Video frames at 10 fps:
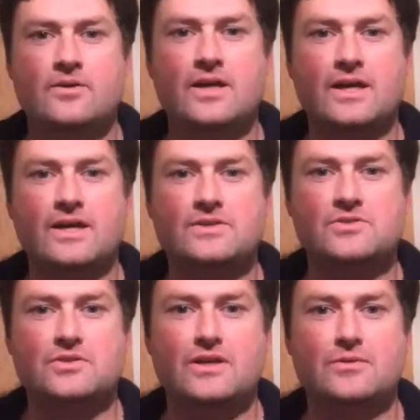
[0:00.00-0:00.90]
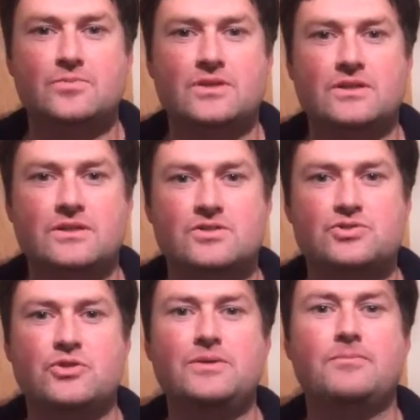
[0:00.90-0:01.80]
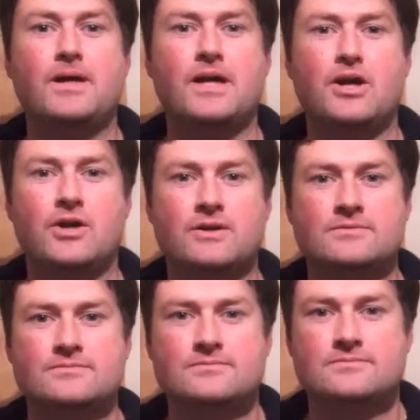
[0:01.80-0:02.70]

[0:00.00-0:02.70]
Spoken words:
Okay guys, so now I'm going to straighten my hair.